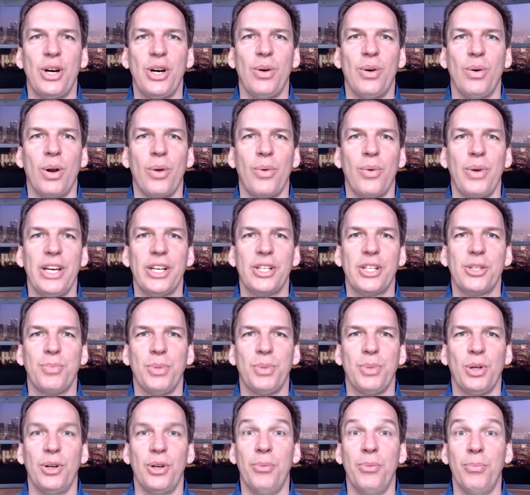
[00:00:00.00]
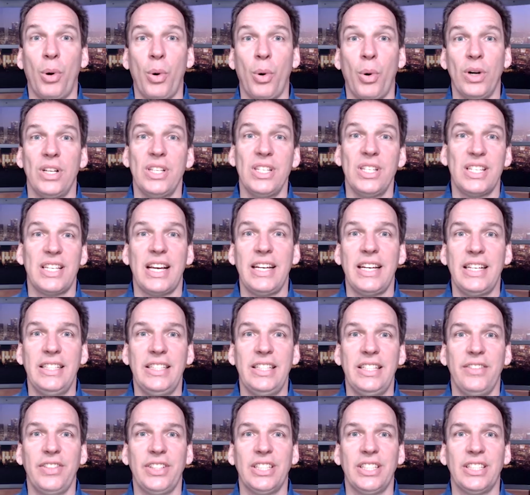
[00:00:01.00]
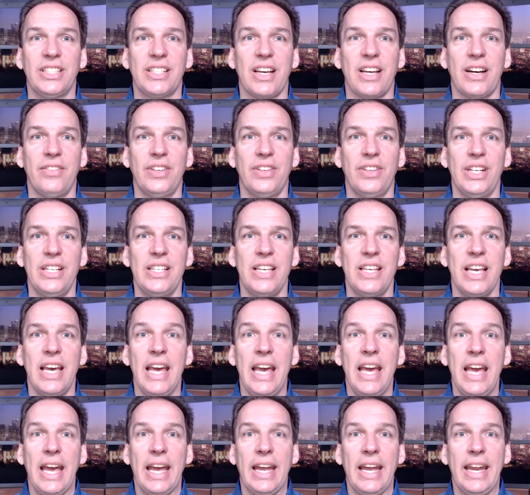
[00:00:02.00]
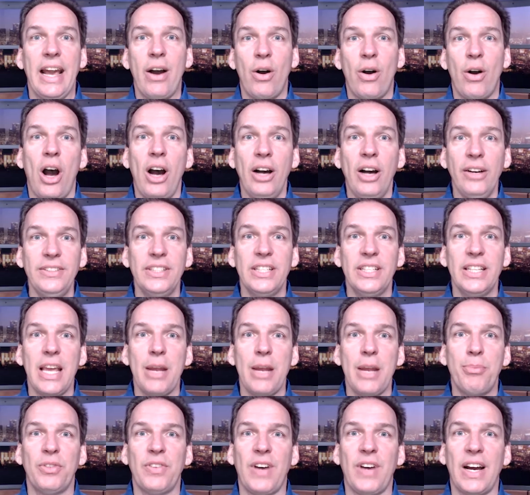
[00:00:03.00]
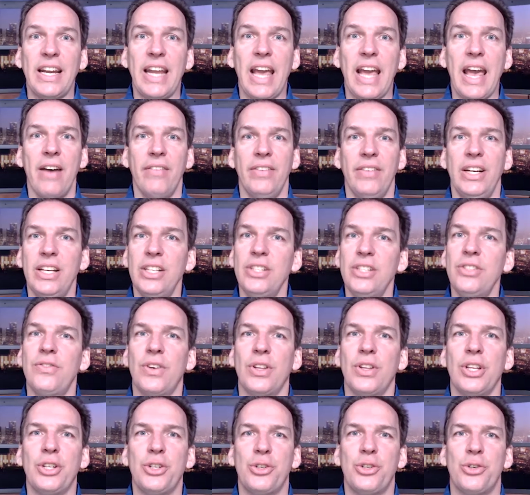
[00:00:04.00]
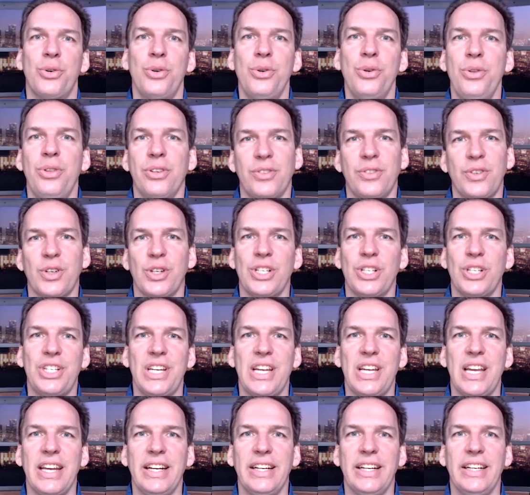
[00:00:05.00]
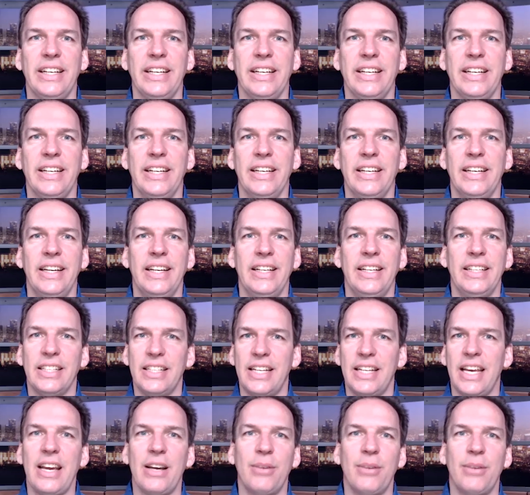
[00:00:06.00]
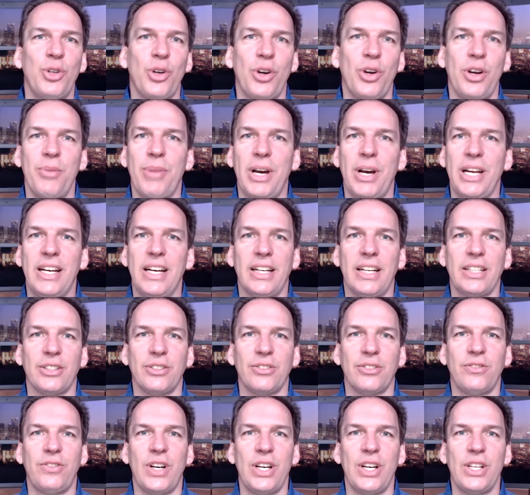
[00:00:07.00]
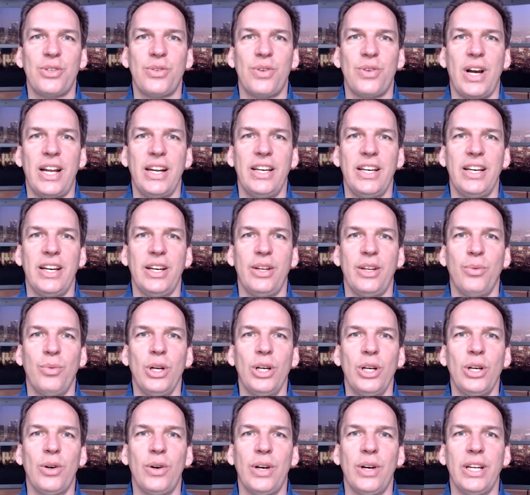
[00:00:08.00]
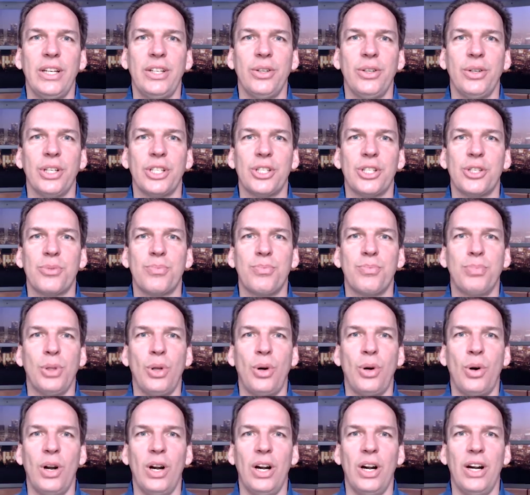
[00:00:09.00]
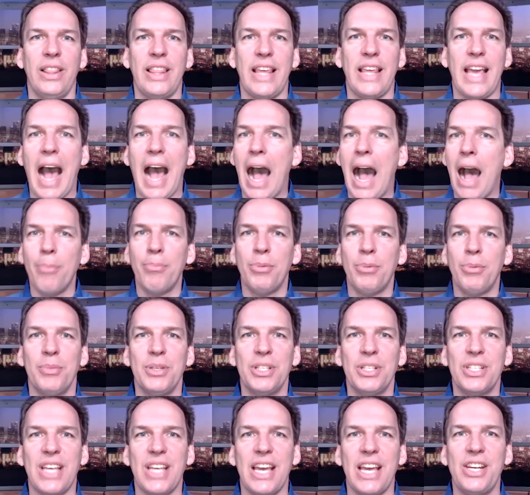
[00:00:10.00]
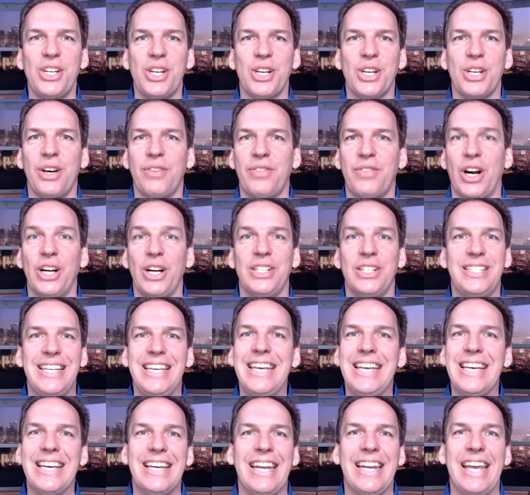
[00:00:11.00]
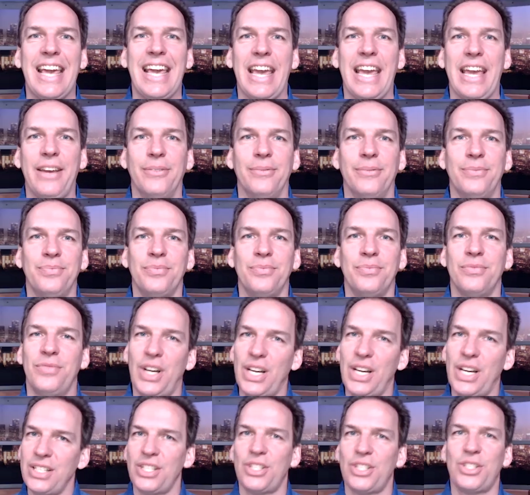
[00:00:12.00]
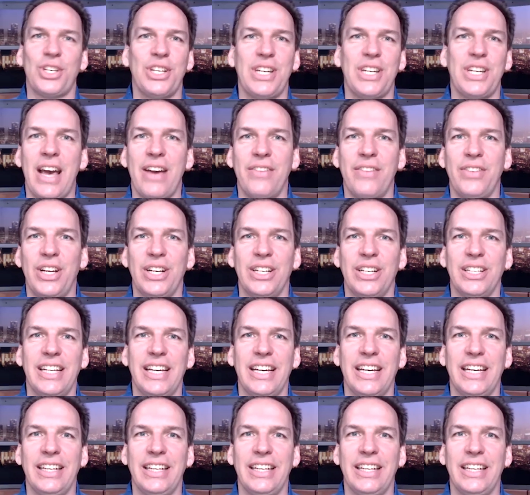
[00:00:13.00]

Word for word: where we explore important scientific discoveries and how often they provide evidence for the truth of Christianity. Today, I'm joined by Dr. Fuz Rana, and we're going to explore the optimization of our DNA. Fuz, it's good to have you here today.